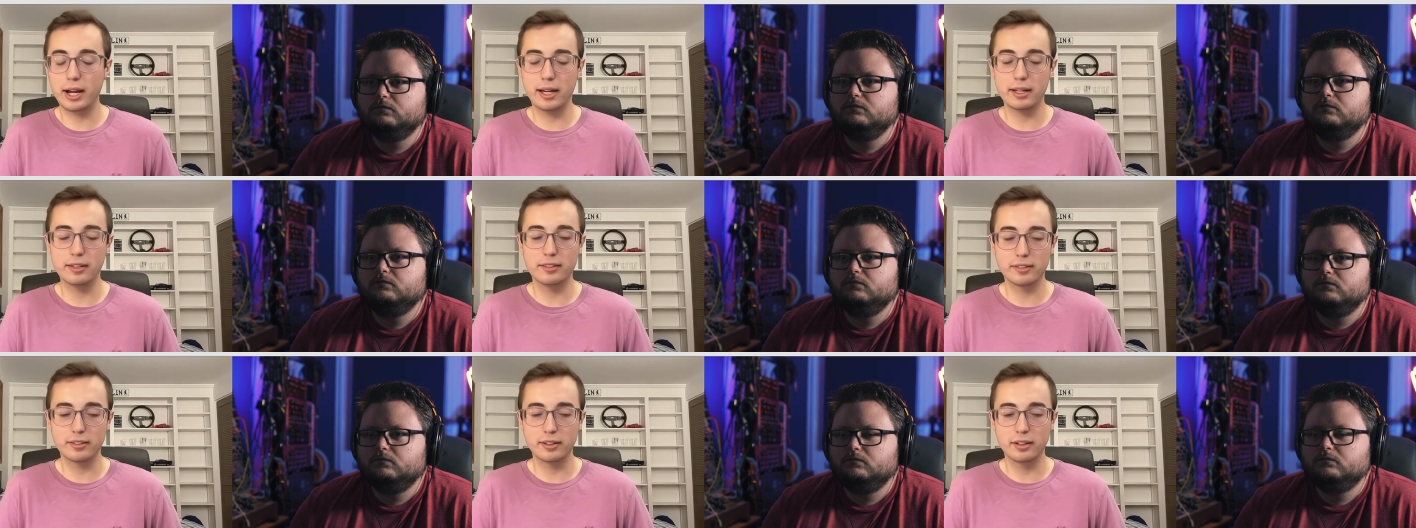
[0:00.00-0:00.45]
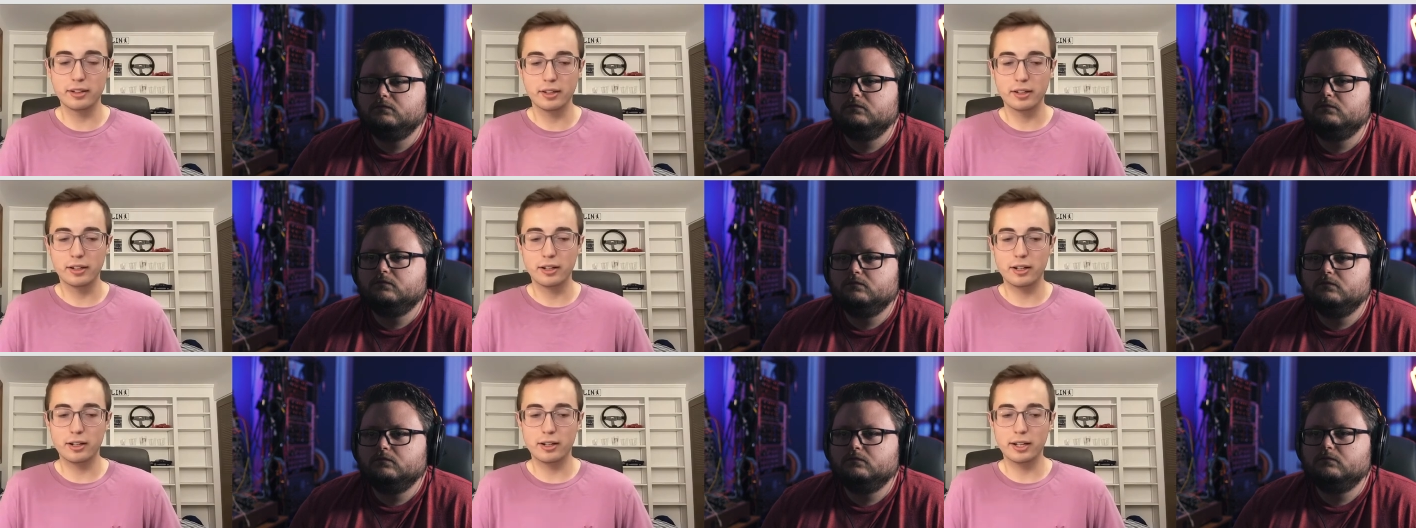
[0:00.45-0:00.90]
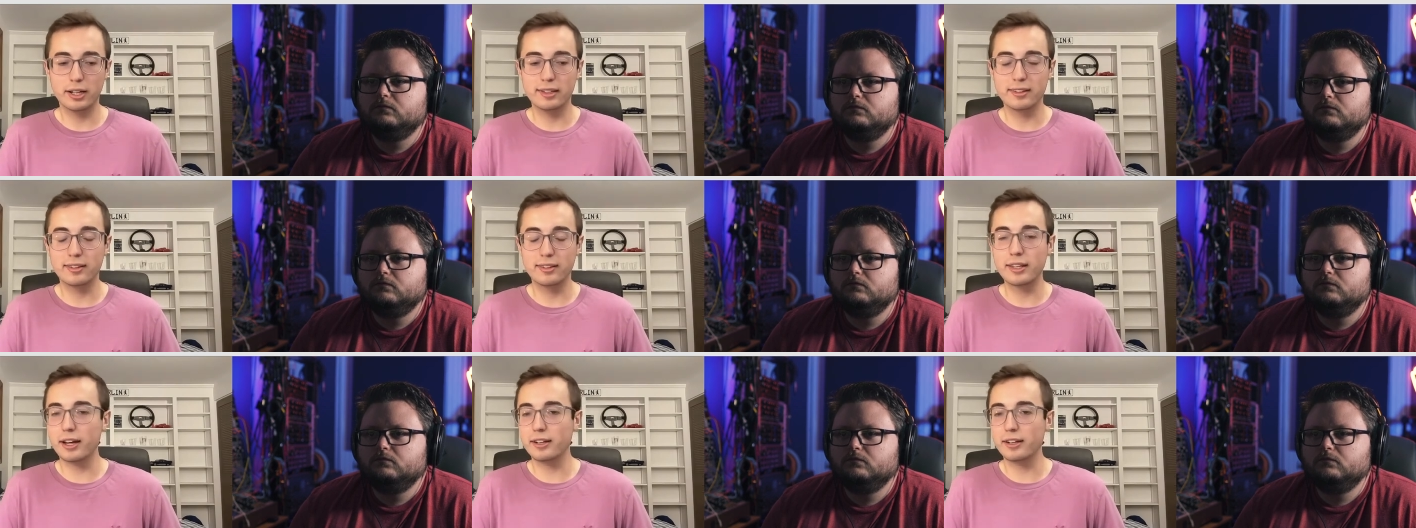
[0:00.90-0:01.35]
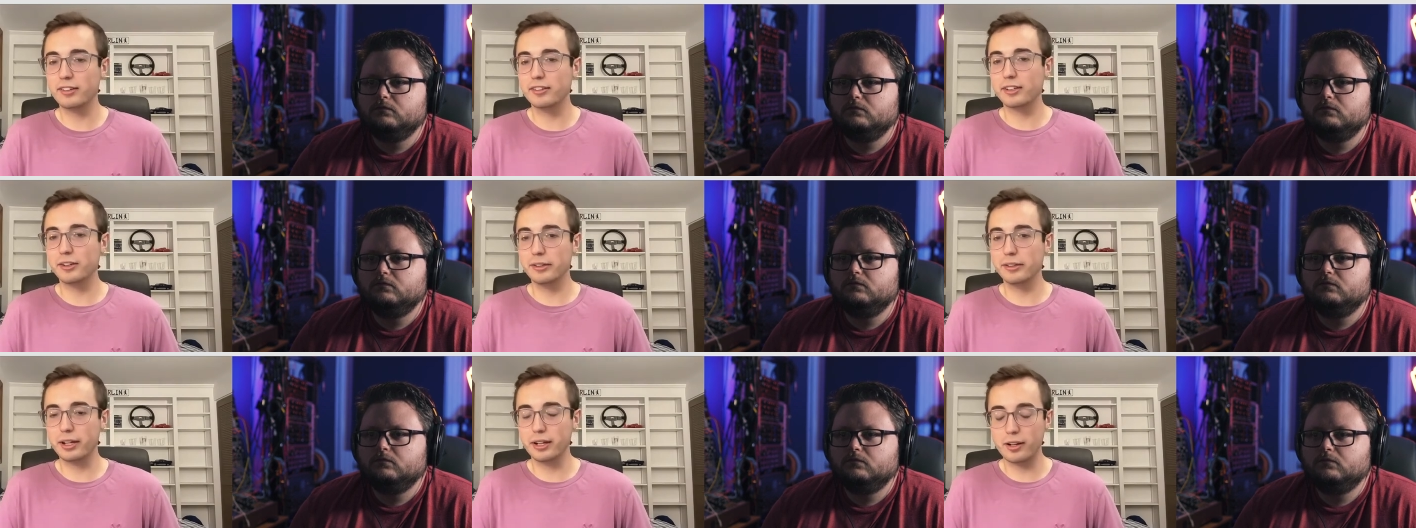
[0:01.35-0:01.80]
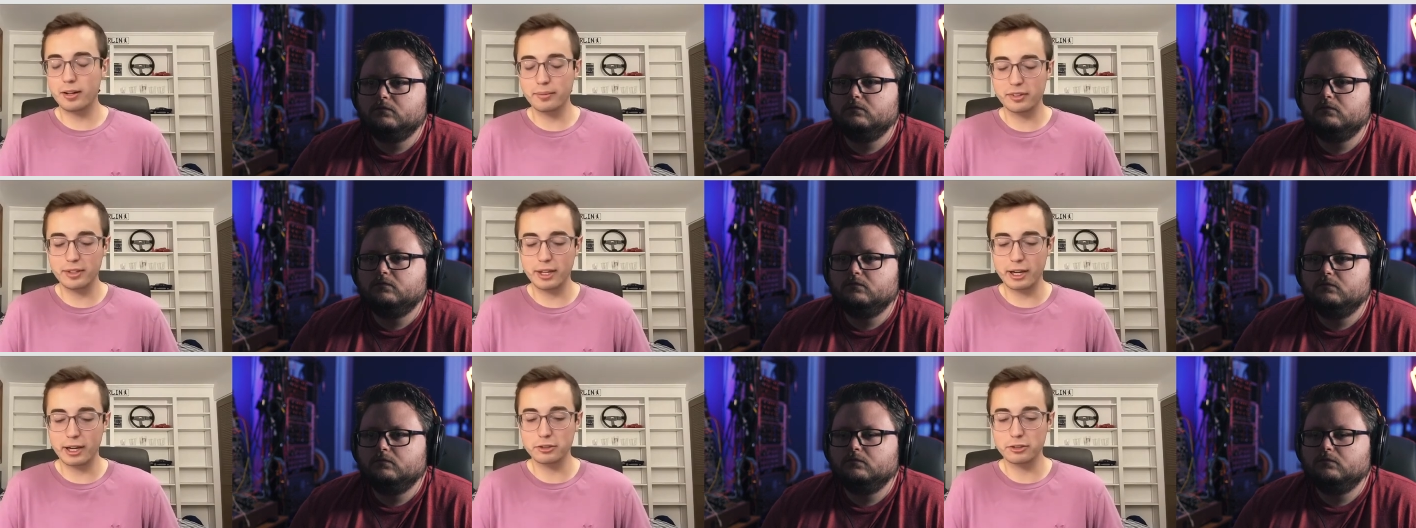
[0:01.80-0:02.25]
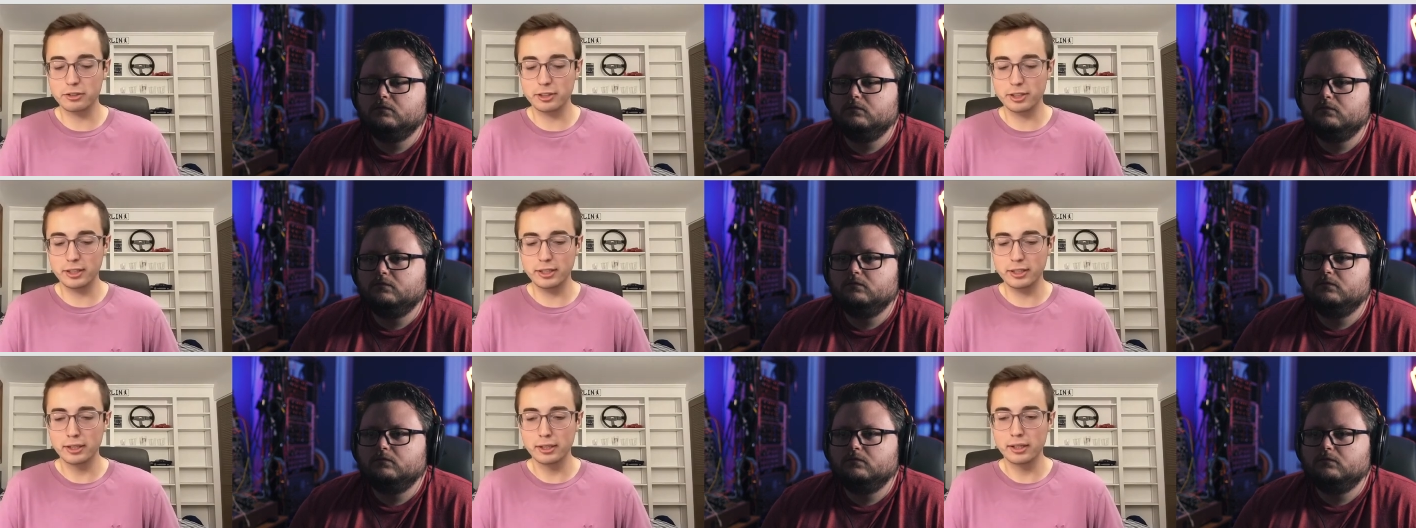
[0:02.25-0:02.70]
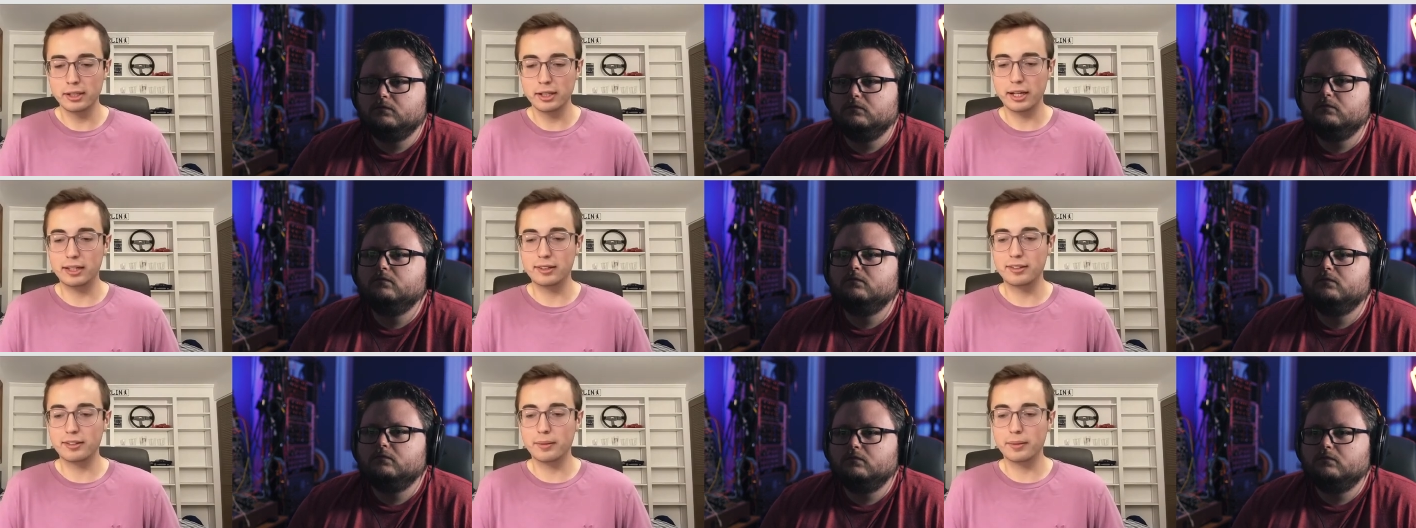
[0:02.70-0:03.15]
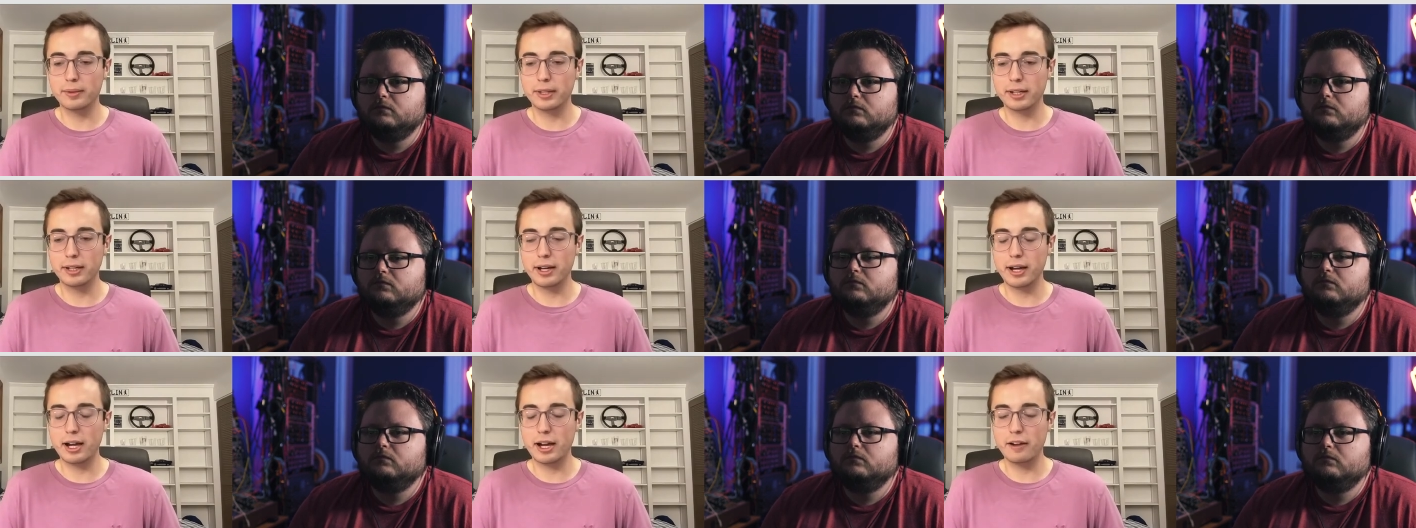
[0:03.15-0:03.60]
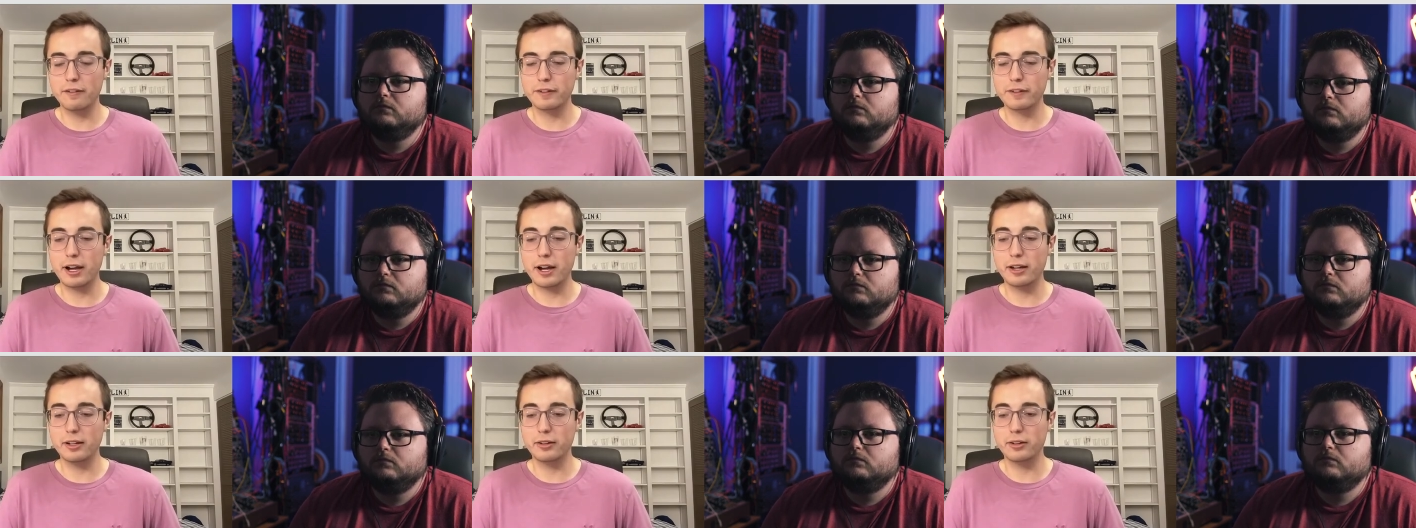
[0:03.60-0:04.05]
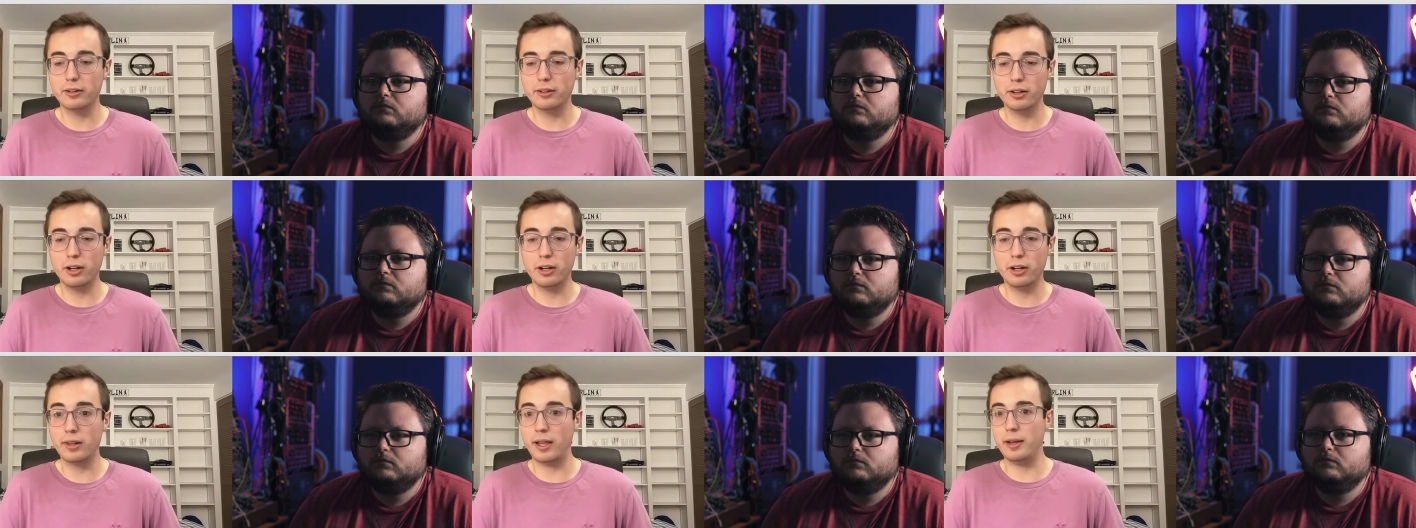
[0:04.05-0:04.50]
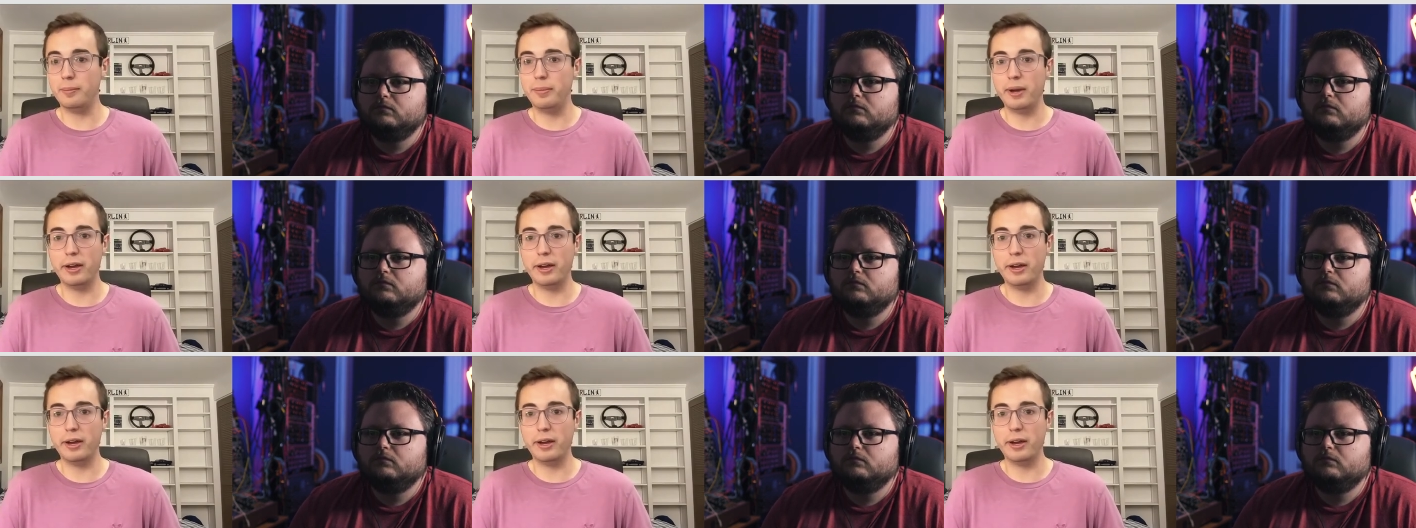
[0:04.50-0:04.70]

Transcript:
Speaker 1: with their ads. Uh, it's not a skill that comes naturally. It's something I've gotten a